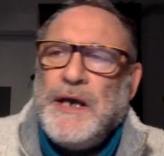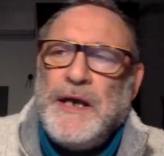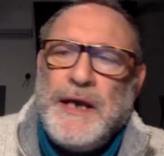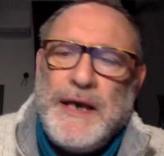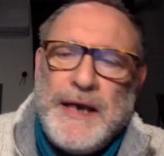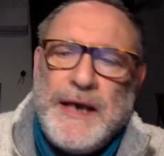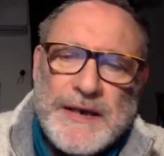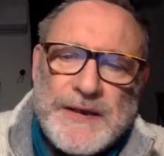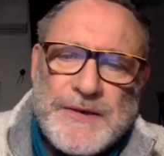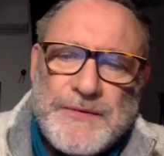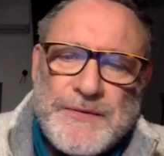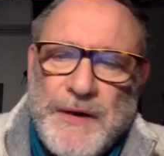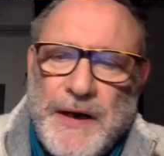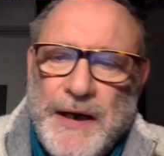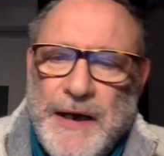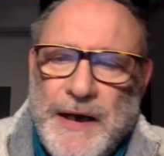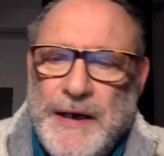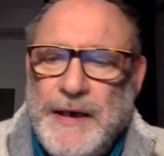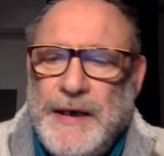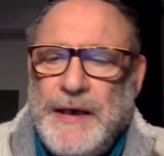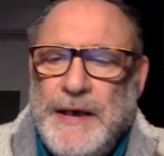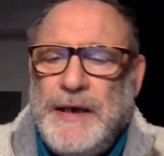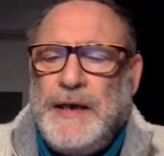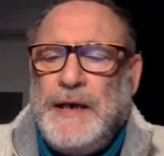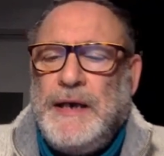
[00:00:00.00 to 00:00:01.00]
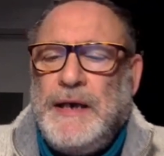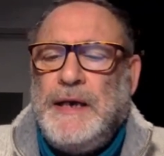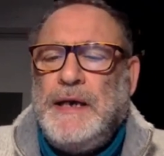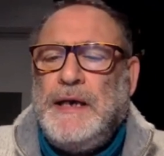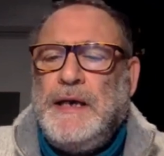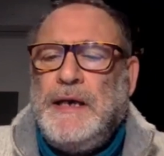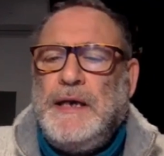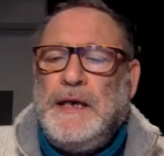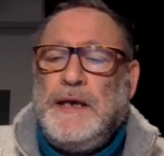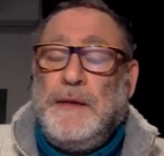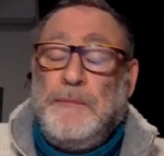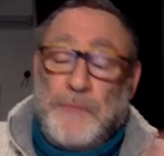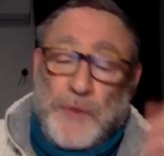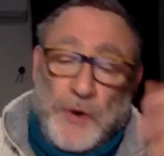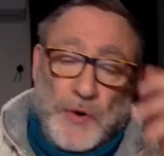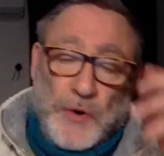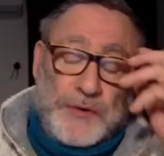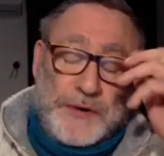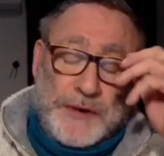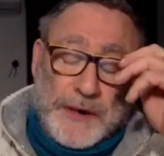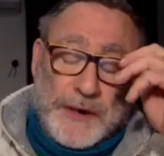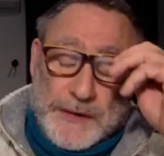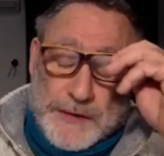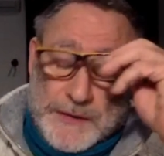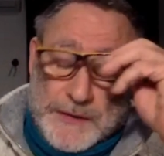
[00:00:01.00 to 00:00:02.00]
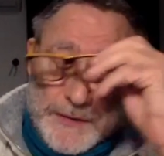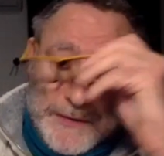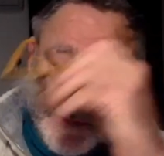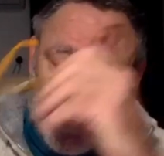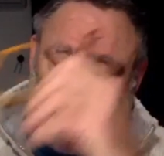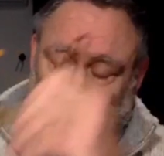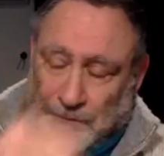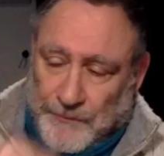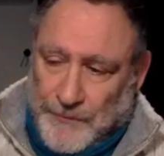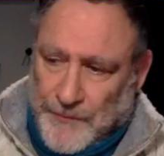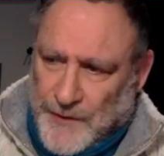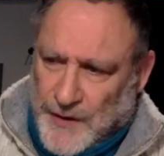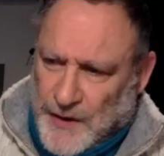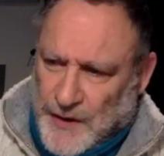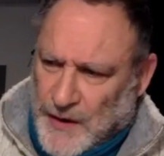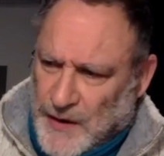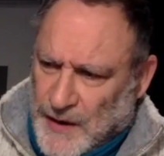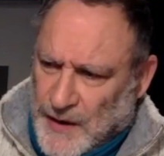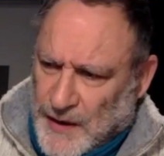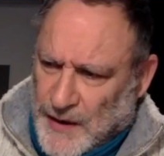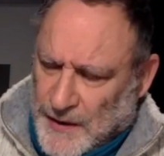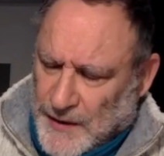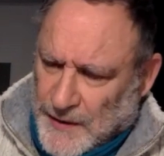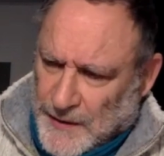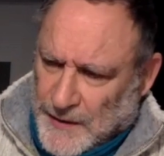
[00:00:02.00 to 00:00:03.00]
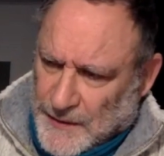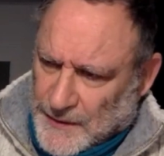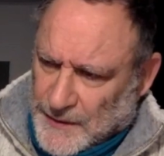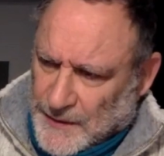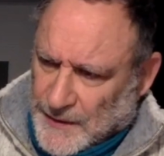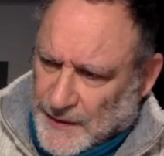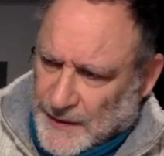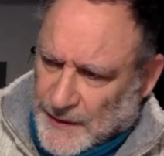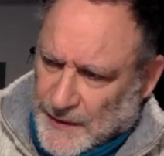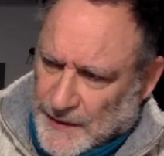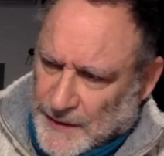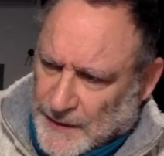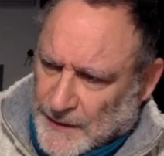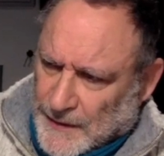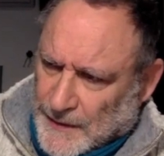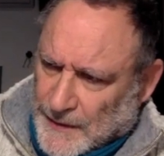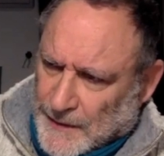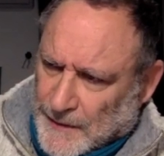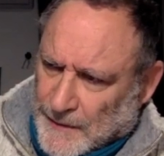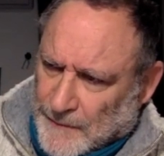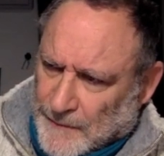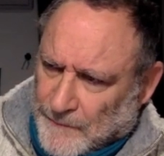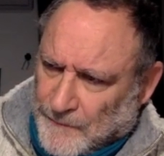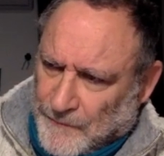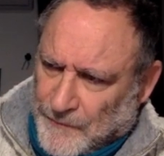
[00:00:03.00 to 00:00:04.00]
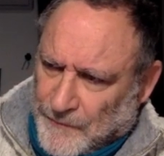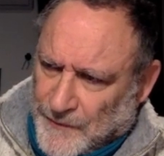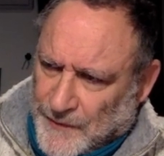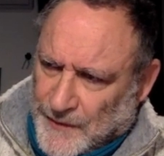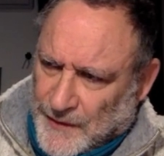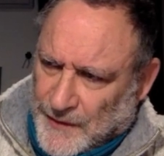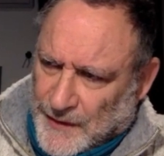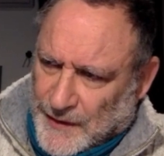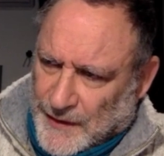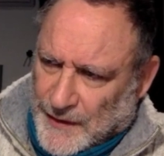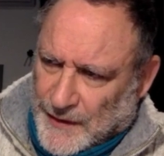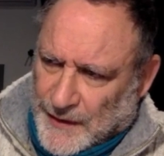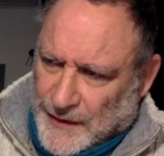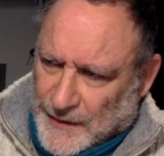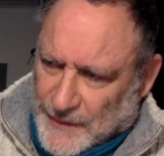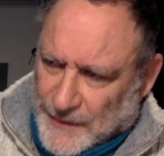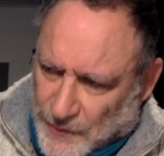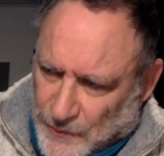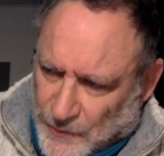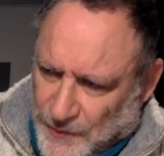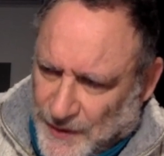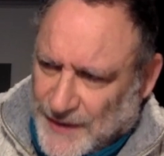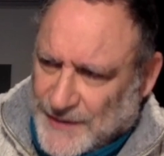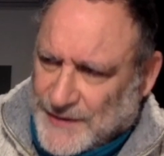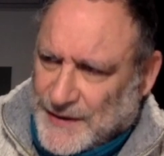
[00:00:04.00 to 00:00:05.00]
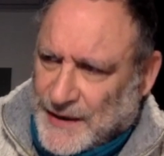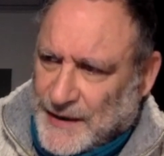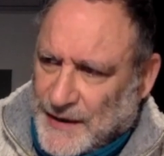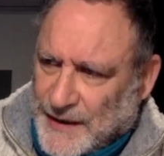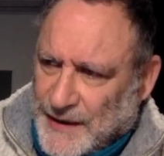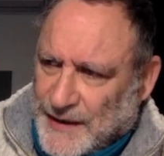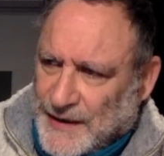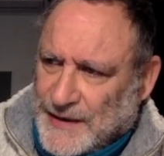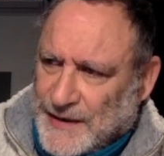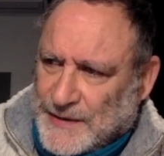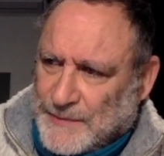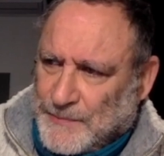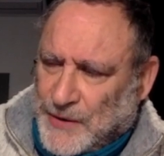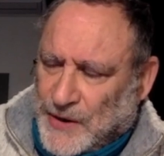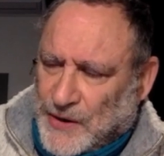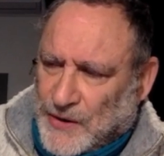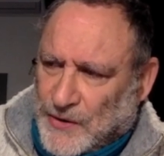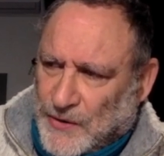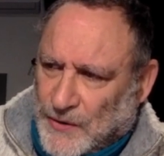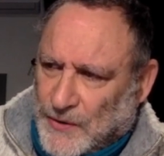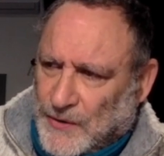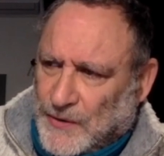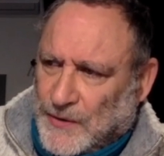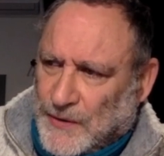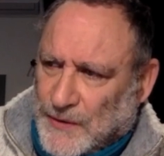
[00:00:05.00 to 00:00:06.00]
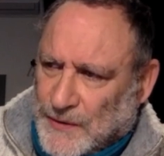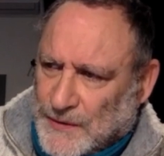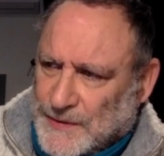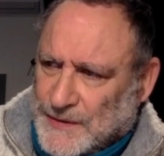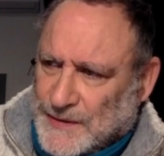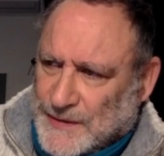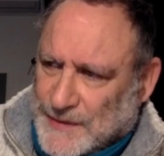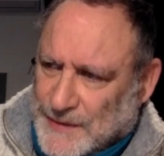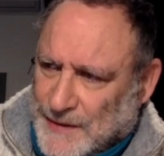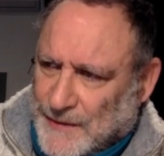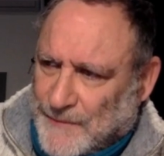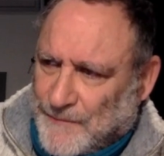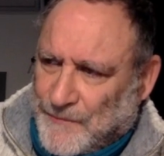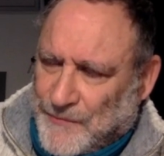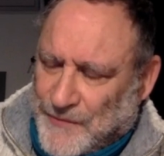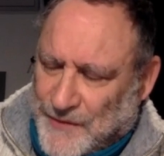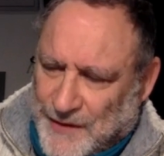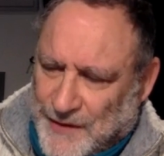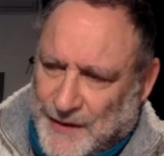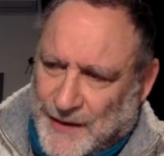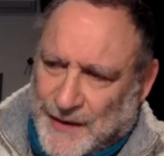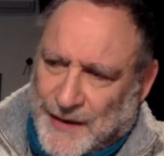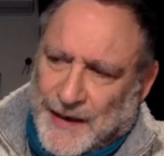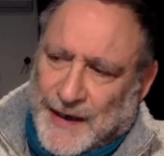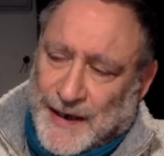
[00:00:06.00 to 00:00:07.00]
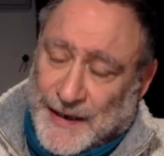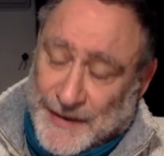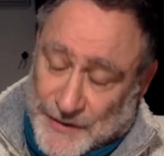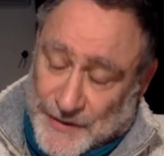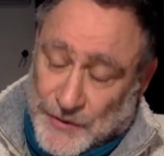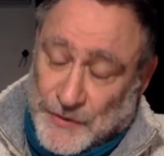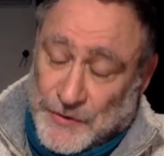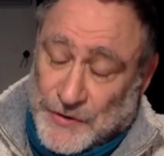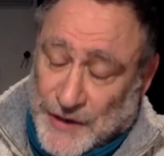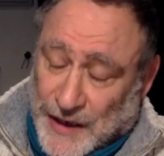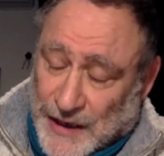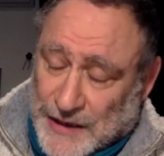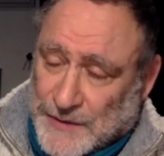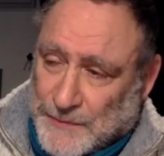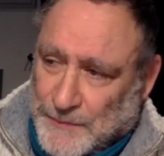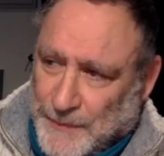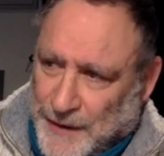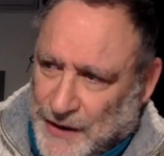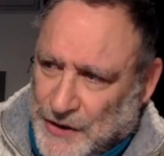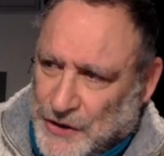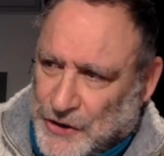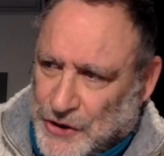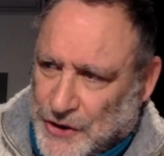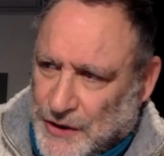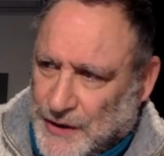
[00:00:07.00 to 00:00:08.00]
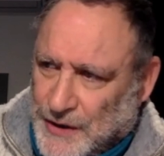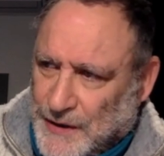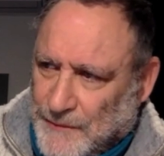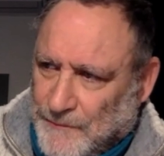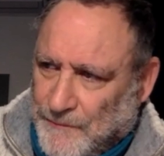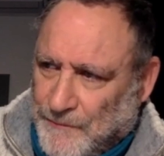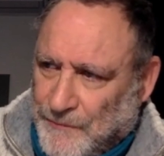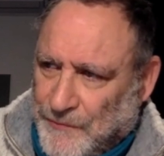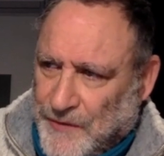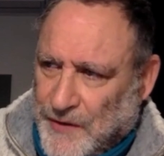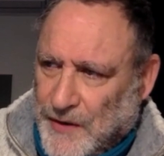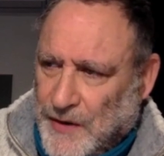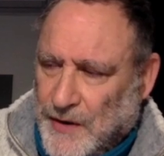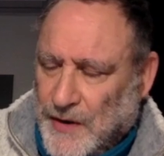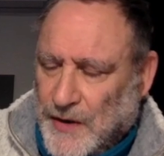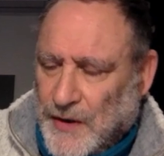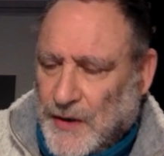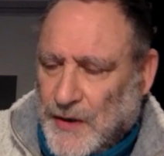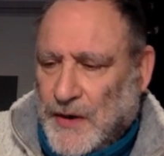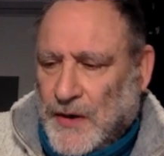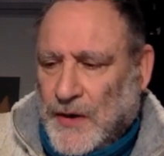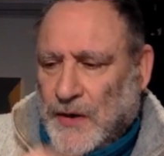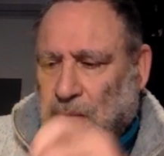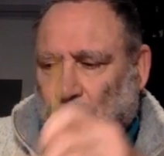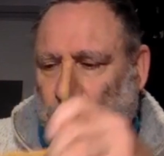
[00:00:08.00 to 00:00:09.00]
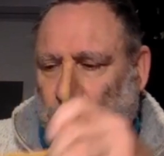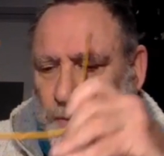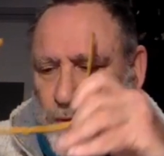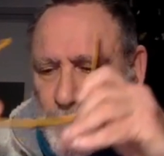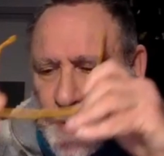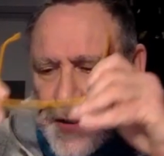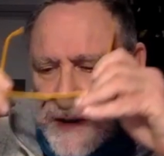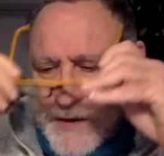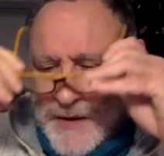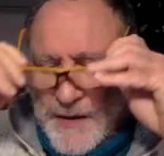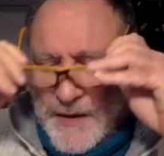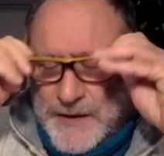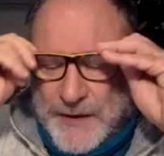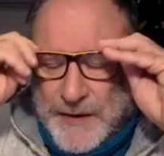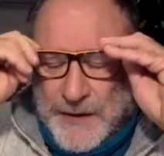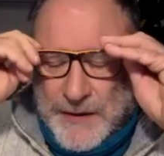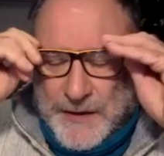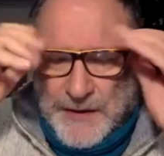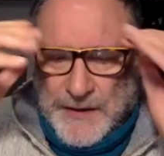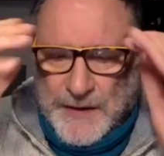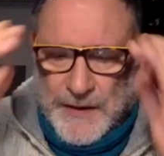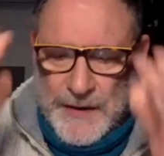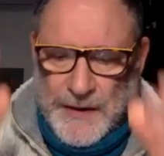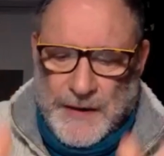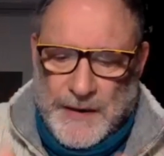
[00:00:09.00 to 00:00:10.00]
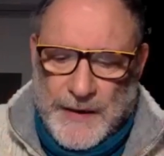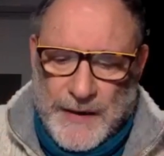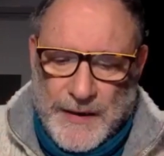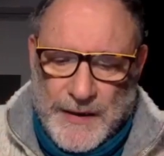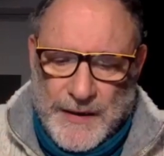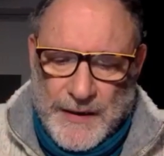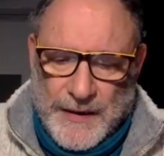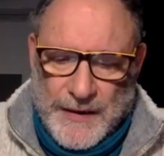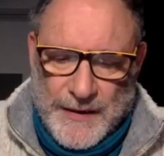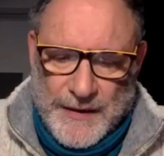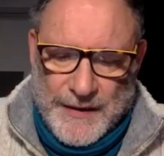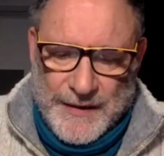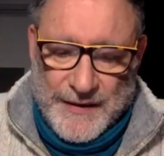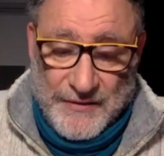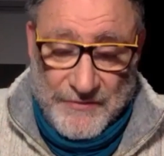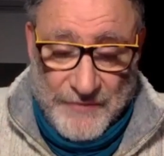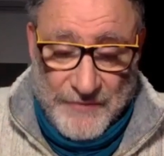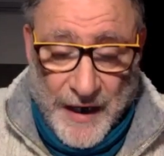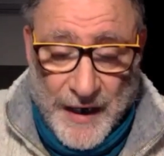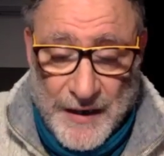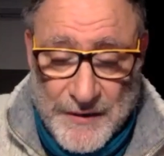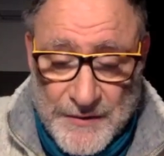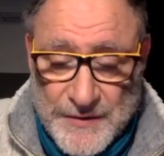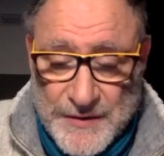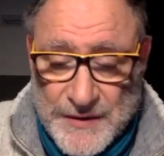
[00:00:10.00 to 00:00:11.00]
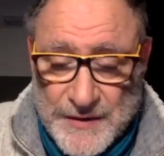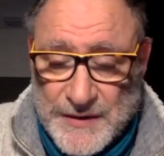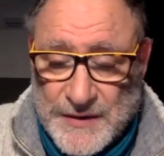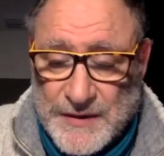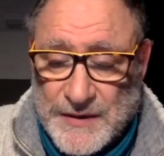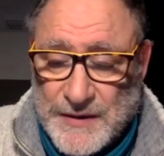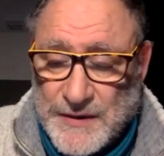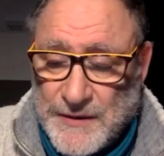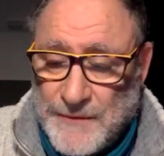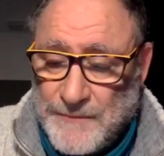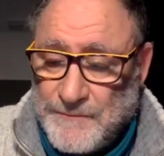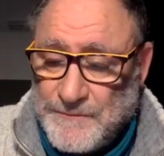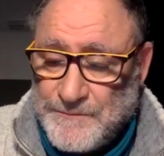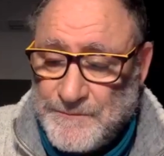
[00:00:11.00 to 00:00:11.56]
Israeli mutant, and the reason is because, as you just mentioned, where the virus